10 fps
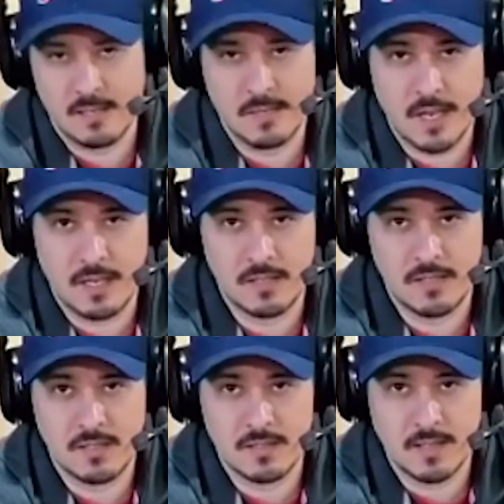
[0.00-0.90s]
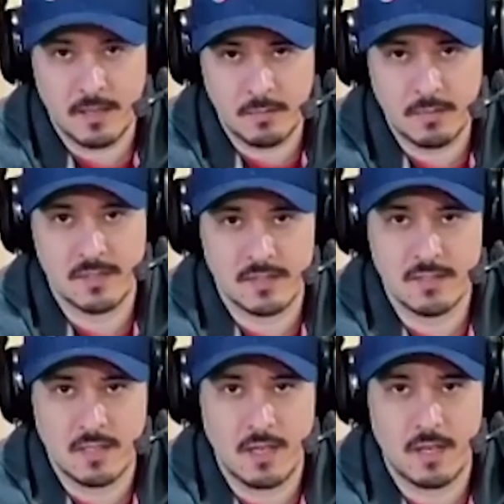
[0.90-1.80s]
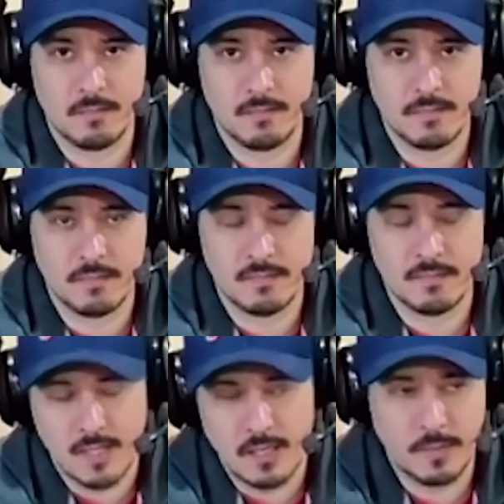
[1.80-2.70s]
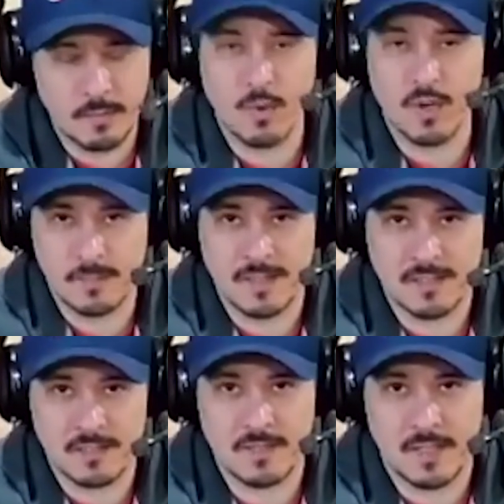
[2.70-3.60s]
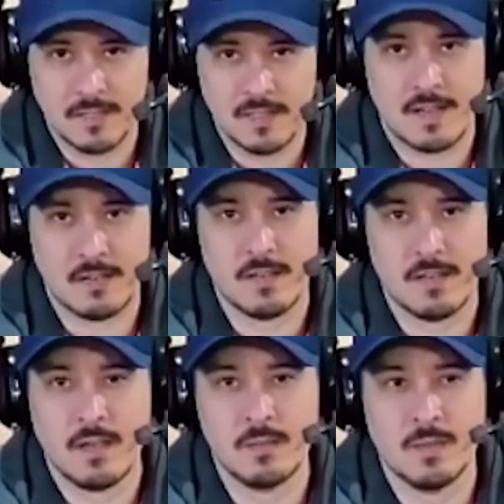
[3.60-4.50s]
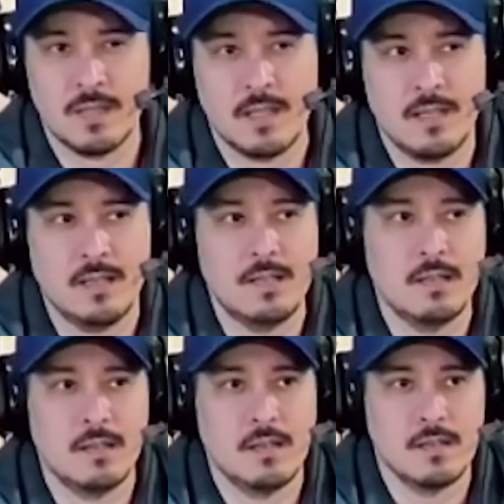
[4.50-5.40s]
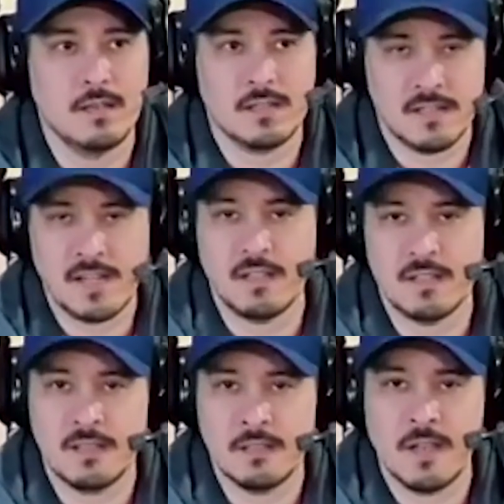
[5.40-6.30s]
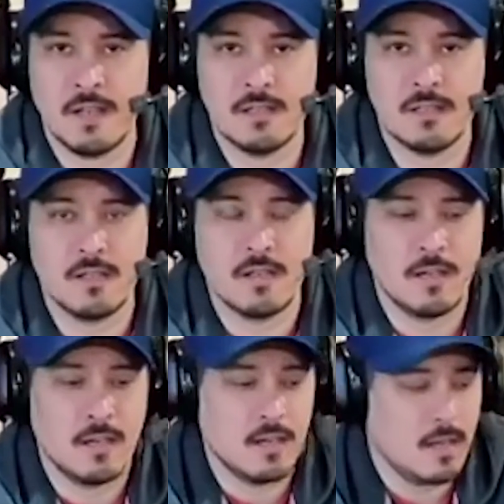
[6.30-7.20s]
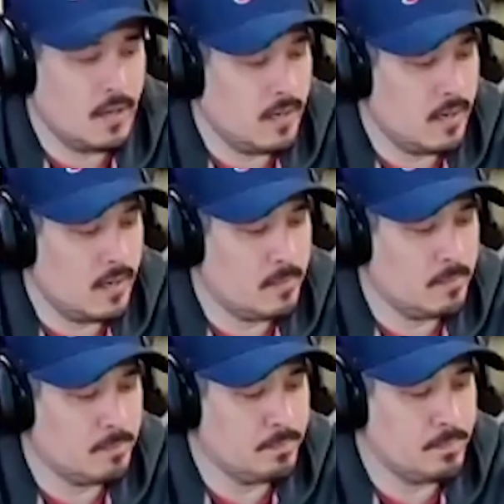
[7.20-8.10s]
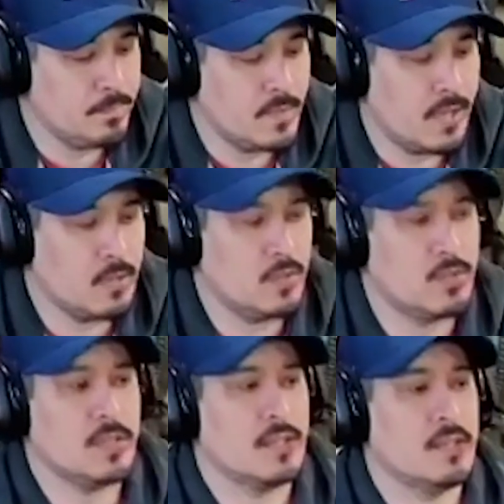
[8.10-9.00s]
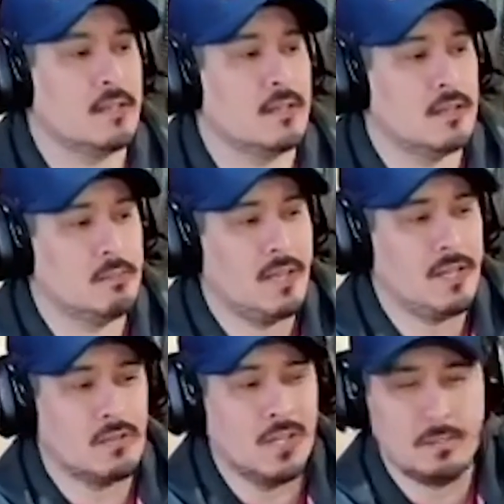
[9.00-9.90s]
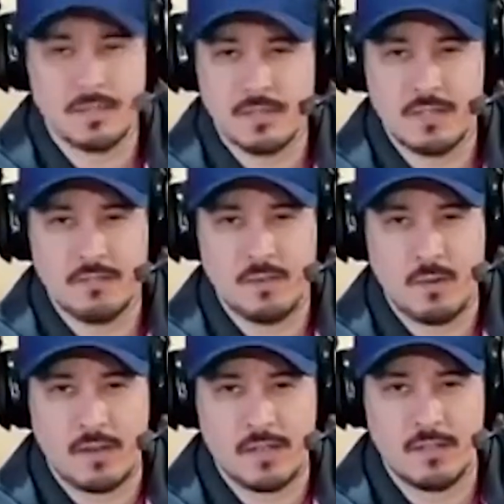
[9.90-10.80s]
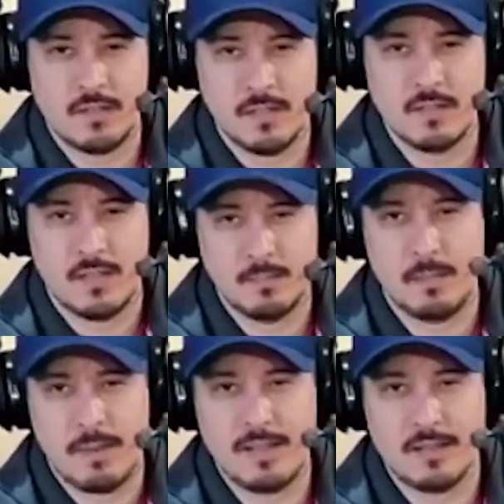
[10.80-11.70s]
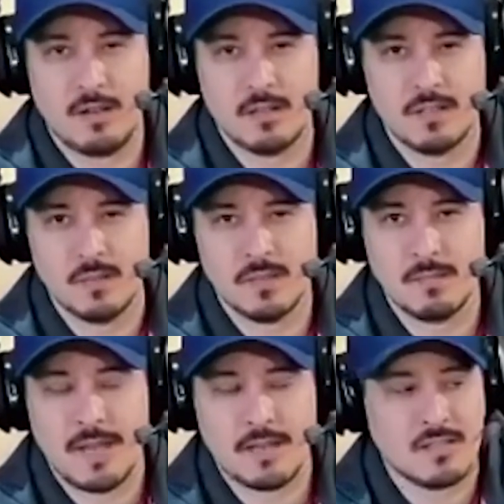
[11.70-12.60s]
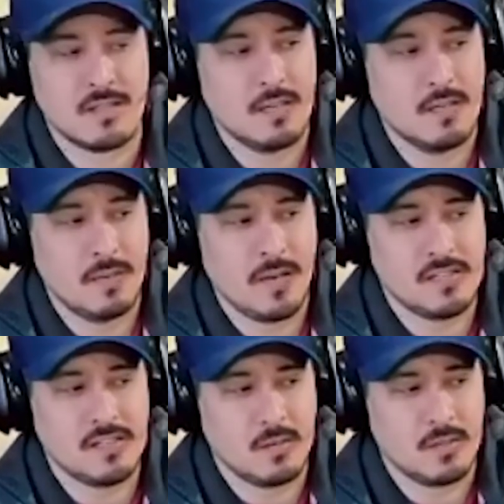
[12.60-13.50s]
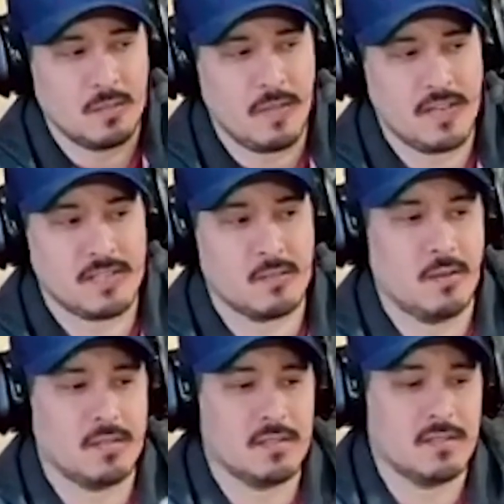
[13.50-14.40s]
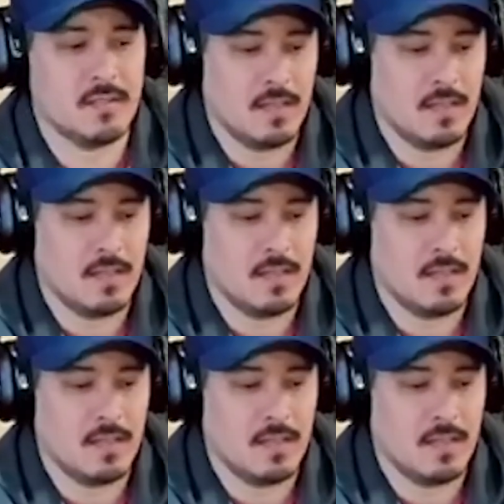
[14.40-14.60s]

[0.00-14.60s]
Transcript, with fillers: cage. That was um, a bit more expensive than the standard. It comes with a just a stainless steel cage. Um, yeah. I know you can get the metal clips if you wanted that can be painted also to match, but I stuck with the plastic ones.